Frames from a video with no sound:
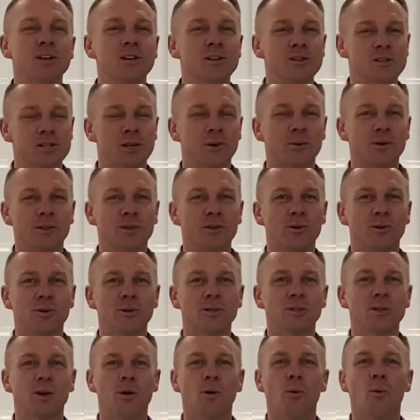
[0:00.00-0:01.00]
So we
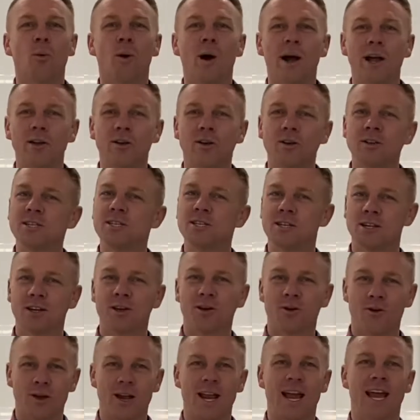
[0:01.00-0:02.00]
thought, why not
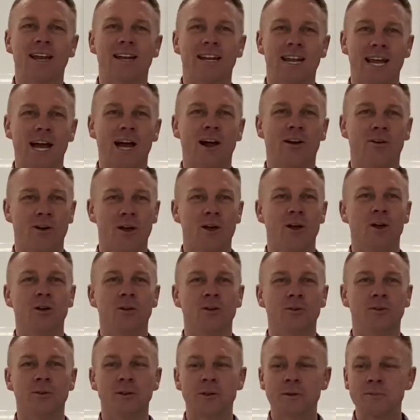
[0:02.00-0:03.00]
create our
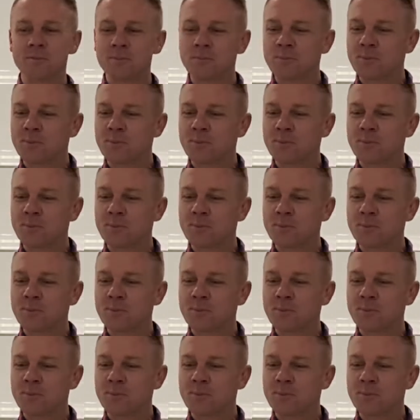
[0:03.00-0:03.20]
own?